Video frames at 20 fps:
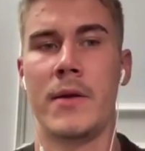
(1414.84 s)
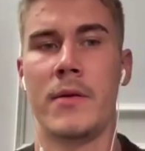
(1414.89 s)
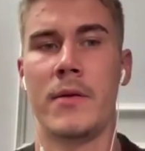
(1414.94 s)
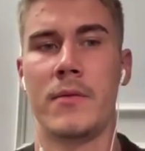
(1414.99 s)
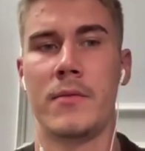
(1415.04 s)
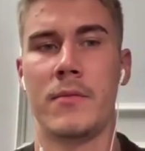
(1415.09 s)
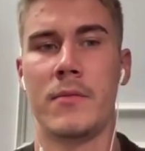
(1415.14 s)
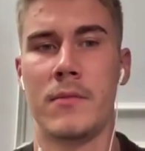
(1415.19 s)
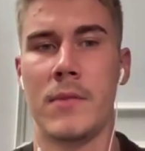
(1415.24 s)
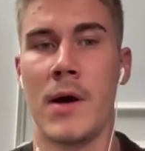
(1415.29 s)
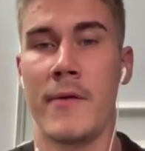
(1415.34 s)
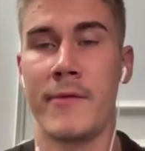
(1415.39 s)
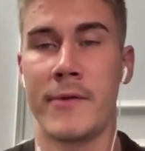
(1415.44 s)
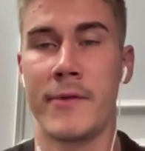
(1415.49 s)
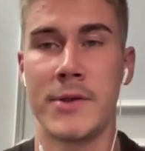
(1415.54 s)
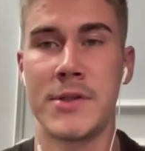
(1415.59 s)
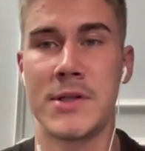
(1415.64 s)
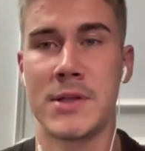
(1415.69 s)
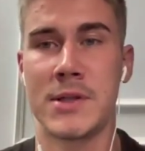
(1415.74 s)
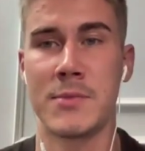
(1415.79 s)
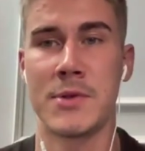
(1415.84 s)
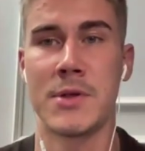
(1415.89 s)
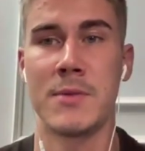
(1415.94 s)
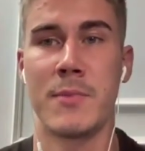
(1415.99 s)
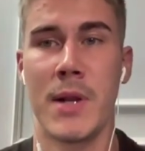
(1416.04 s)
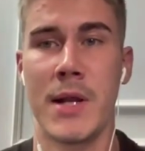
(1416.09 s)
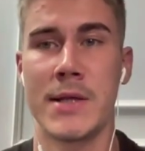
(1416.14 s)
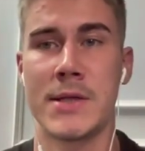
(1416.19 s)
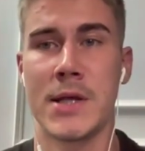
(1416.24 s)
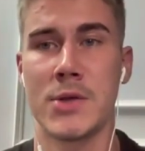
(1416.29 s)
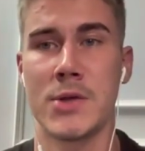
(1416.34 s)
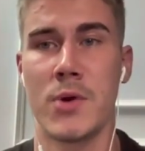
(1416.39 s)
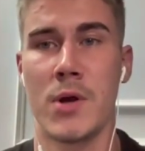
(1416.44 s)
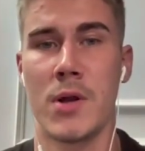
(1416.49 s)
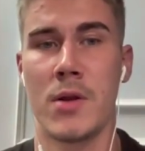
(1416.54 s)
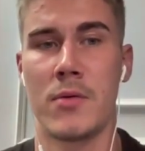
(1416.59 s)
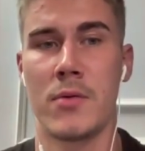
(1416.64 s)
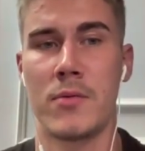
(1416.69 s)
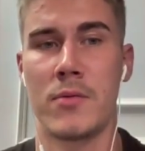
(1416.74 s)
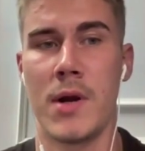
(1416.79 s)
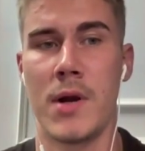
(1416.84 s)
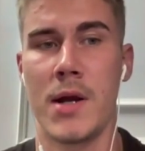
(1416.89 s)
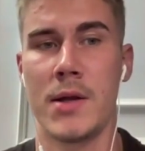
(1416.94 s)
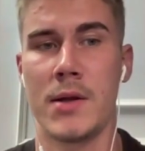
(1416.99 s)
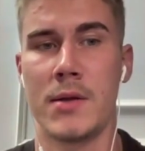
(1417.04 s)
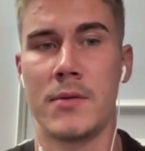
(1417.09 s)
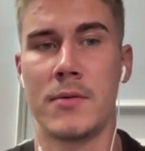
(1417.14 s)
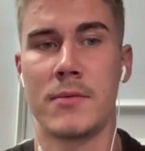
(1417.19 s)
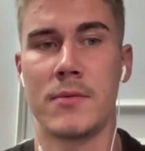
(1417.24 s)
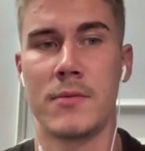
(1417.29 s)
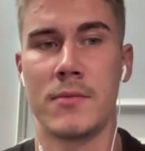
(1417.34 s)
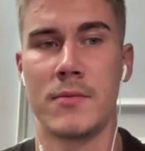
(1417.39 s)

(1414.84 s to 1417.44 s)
And have the systems in place as well, right?